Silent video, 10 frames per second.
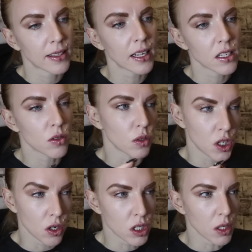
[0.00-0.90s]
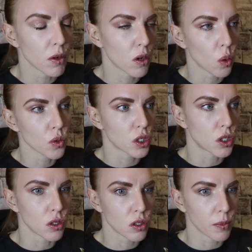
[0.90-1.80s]
That's usually what
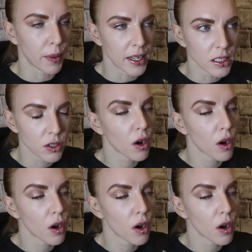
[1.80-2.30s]
constitutes a binge,